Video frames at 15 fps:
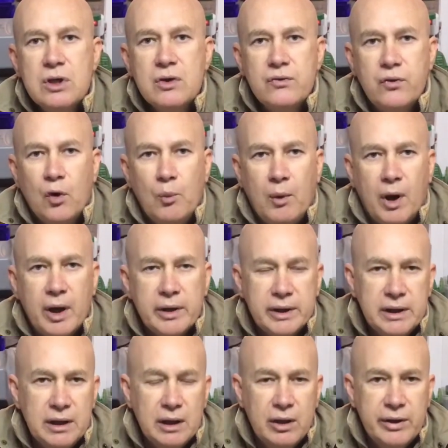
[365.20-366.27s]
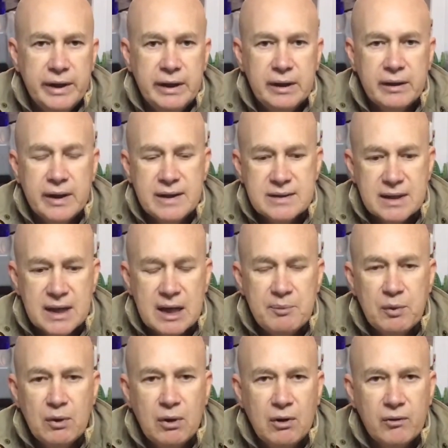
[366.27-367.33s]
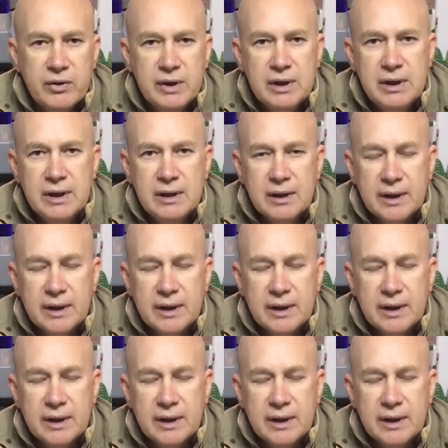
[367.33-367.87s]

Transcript: for my reloading. There's a couple of the